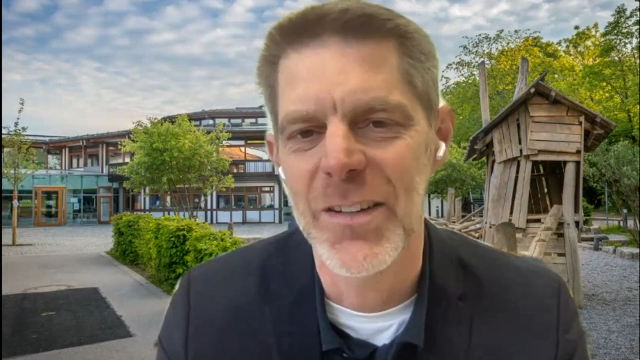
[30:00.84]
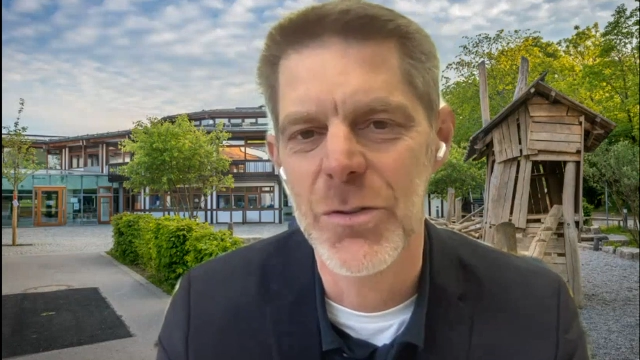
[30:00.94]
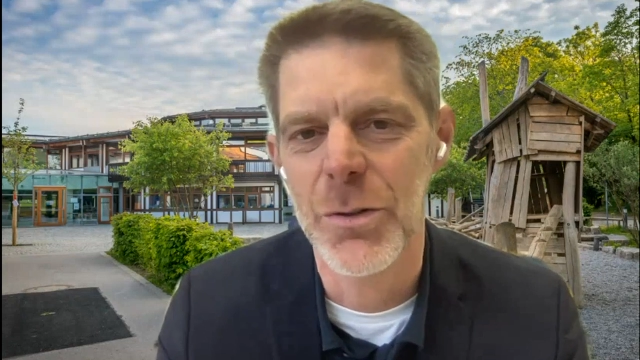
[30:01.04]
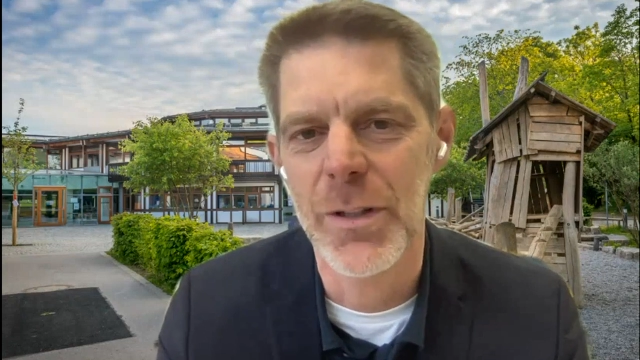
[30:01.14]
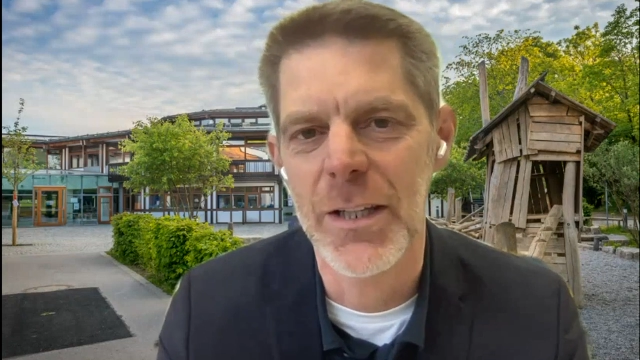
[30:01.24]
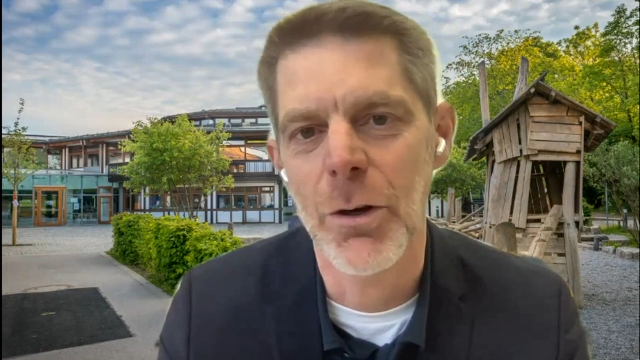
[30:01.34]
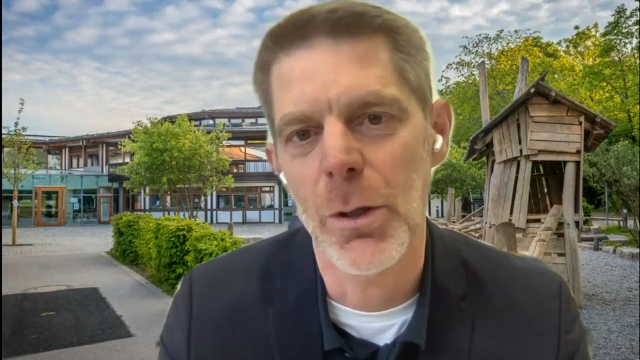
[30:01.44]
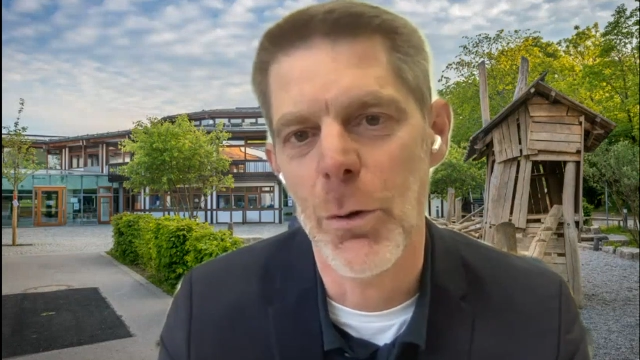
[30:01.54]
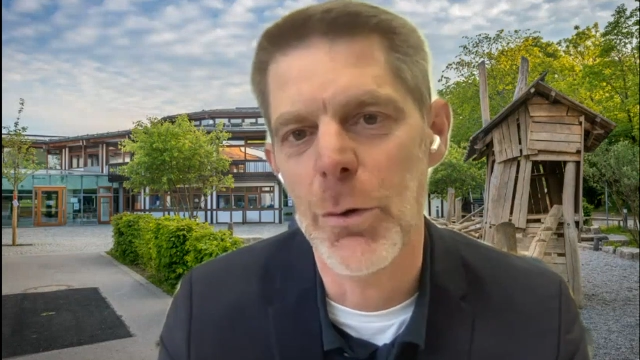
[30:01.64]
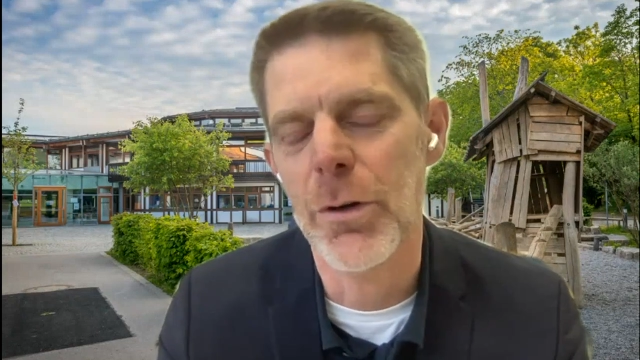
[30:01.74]

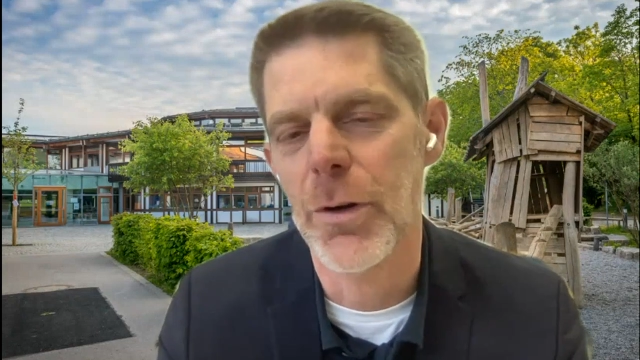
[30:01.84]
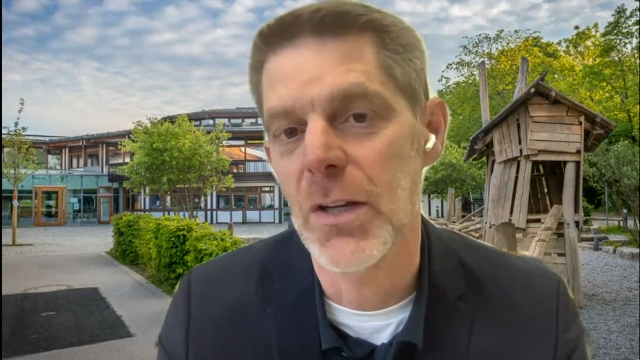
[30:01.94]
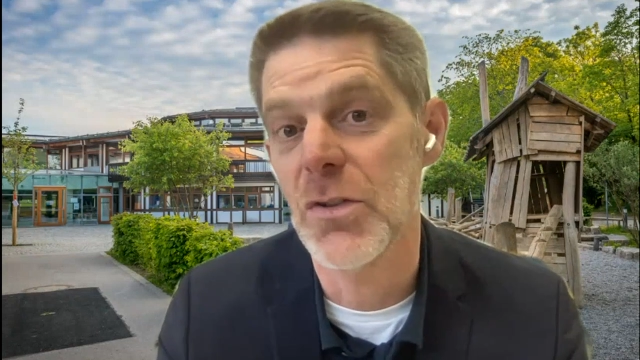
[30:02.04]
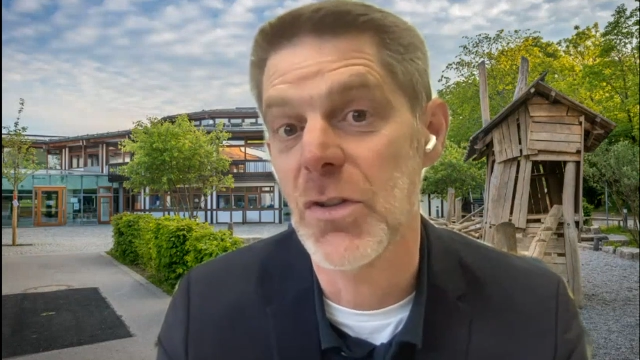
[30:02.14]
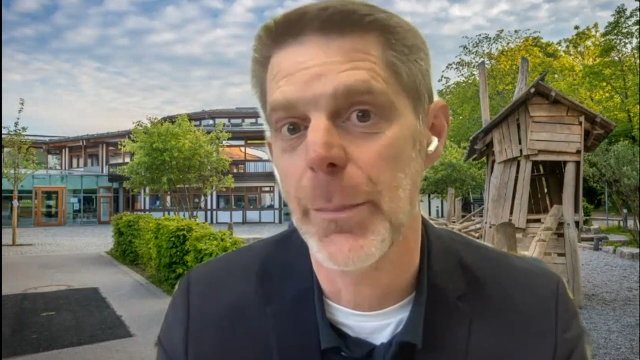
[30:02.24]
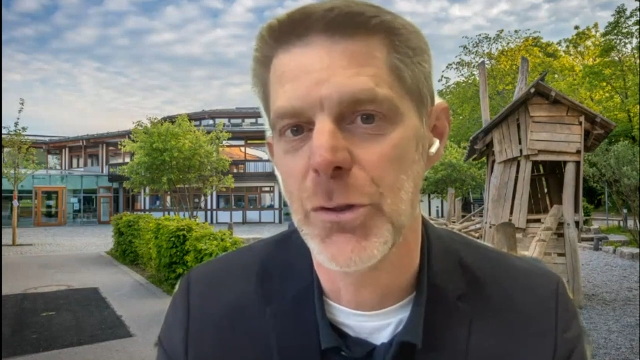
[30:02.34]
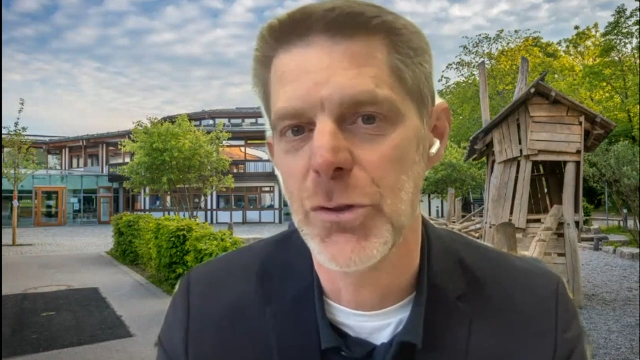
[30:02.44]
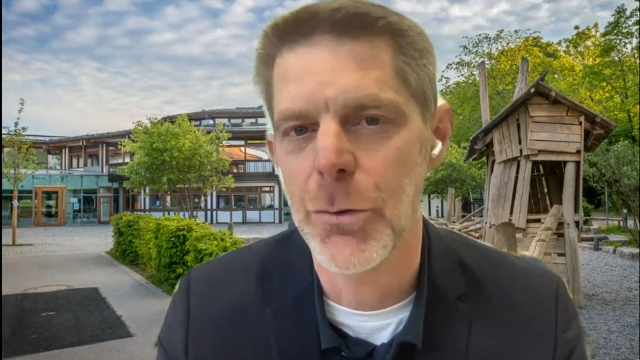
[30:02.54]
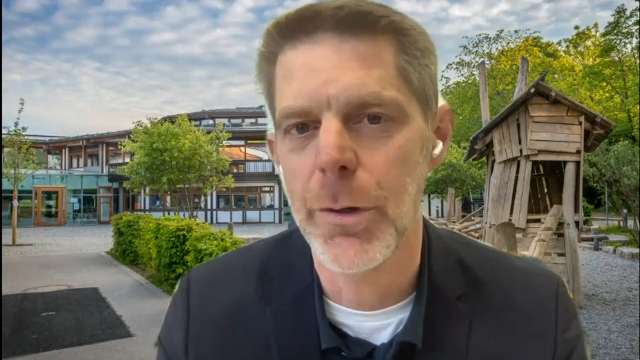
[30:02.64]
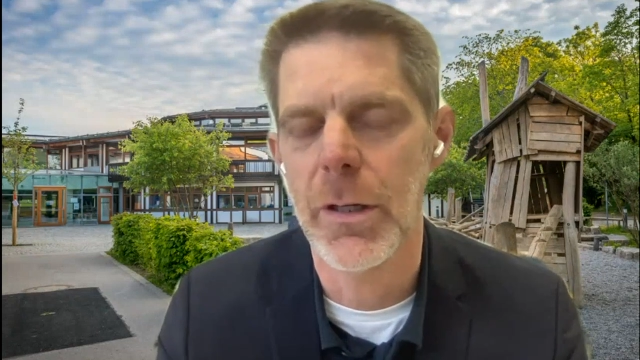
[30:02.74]
Certainly in our lower grades,
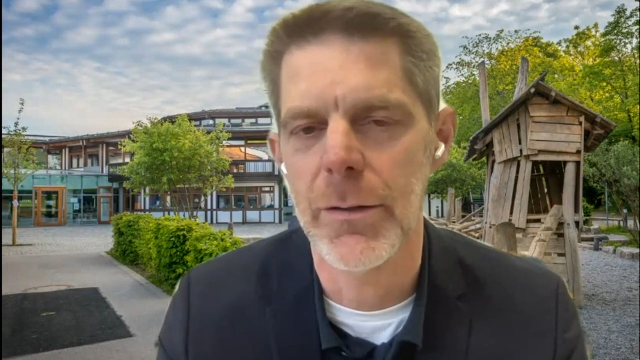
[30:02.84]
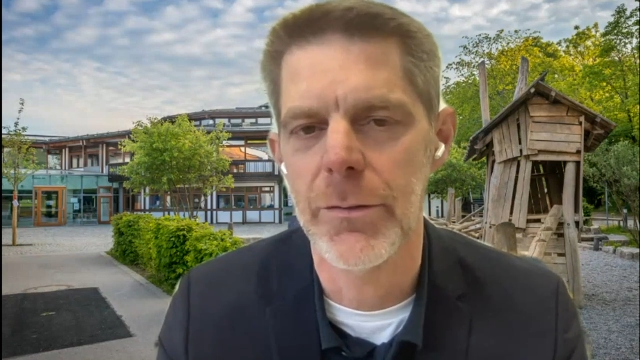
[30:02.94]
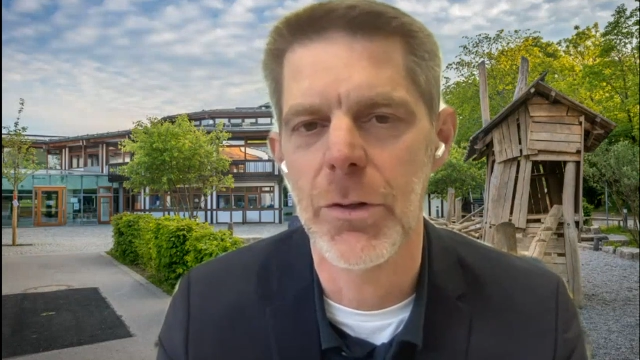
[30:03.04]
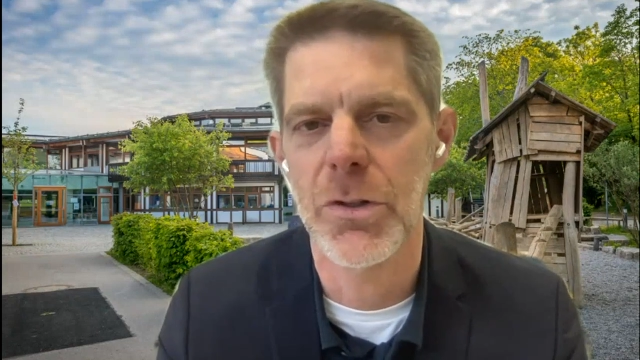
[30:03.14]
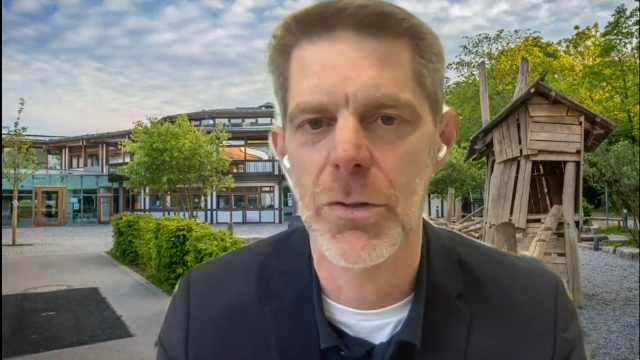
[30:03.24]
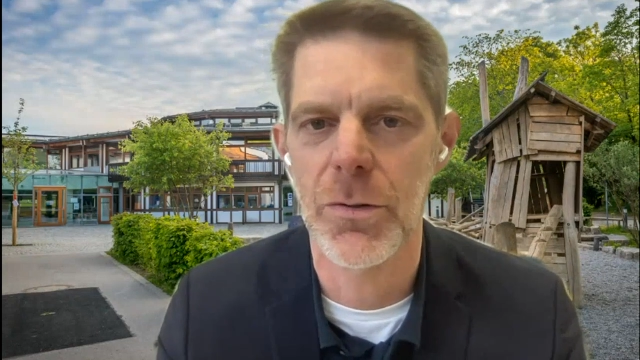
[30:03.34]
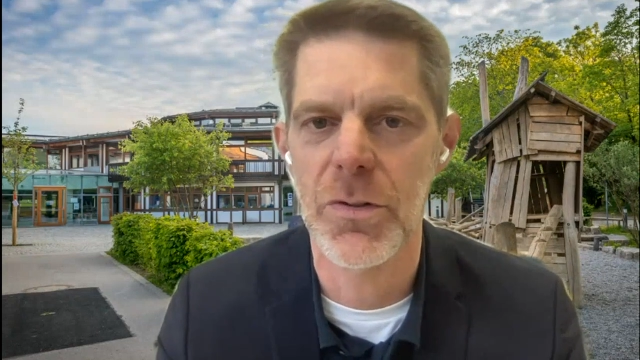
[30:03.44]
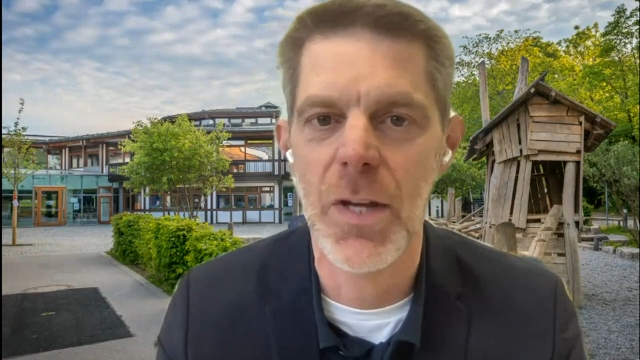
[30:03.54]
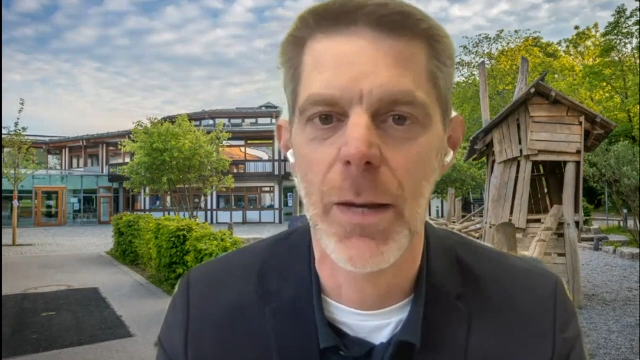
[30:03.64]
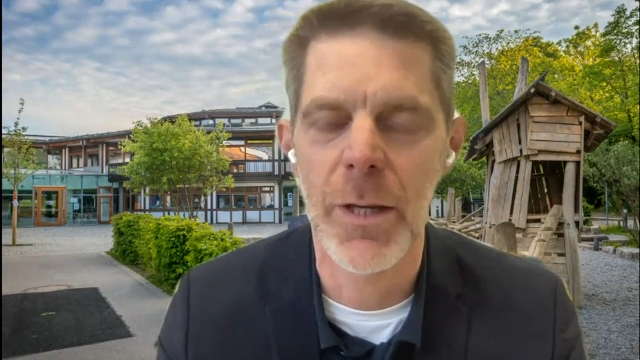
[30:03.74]
the majority of our
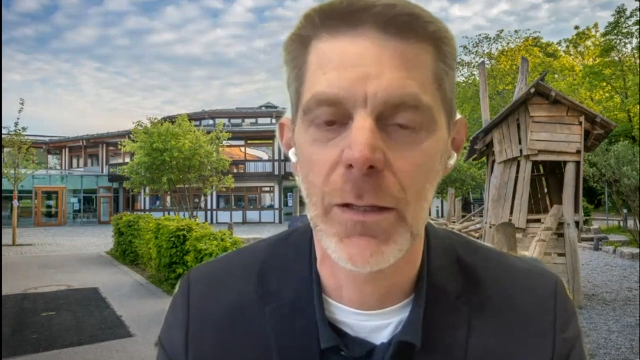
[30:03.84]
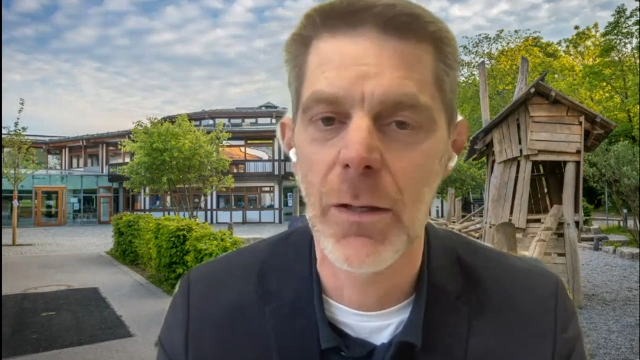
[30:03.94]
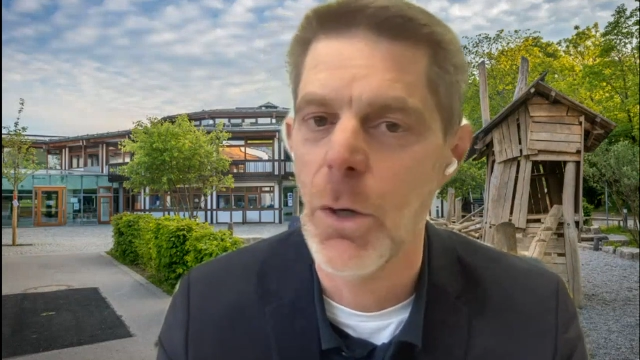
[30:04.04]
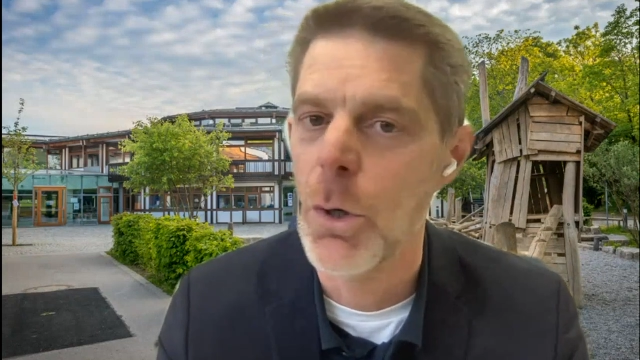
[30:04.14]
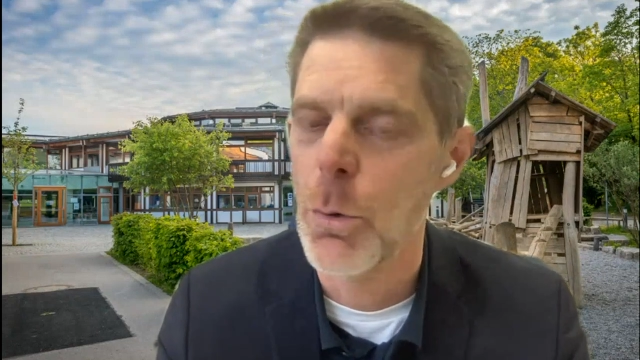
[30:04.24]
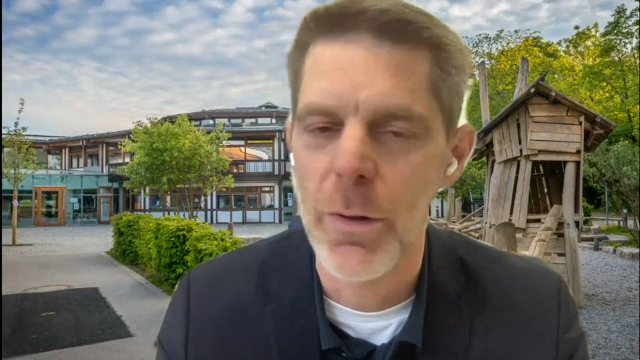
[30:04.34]
students come in